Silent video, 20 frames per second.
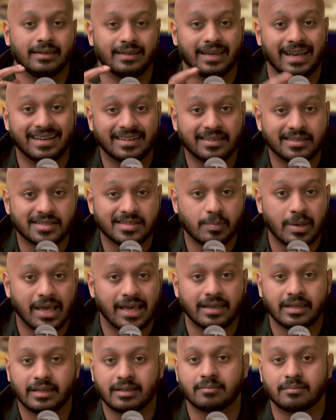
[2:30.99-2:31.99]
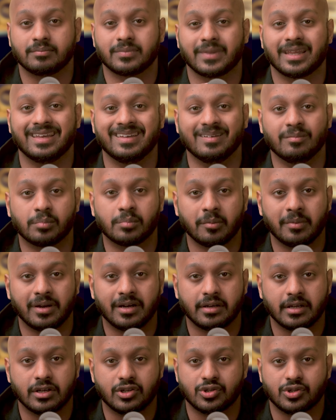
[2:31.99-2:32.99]
Readiness planning,
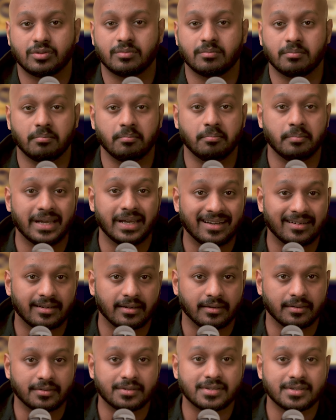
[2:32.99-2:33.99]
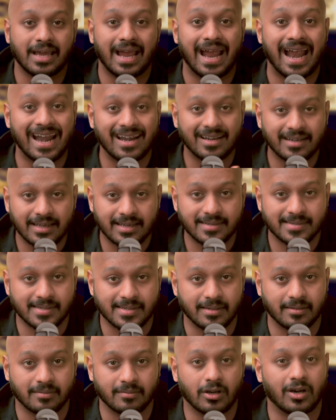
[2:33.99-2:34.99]
implementation, maintenance, and
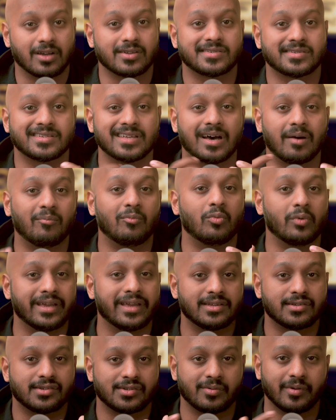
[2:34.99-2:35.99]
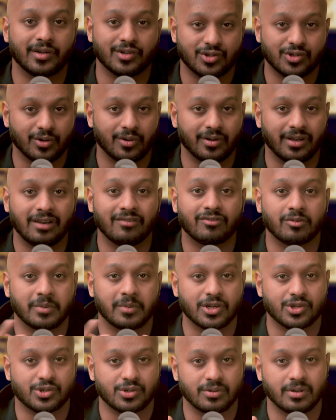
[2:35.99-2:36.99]
testing are some ways to ensure
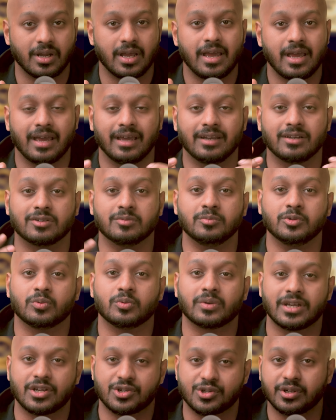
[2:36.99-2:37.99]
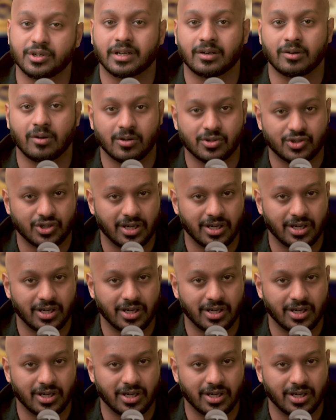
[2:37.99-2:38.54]
information and communication technology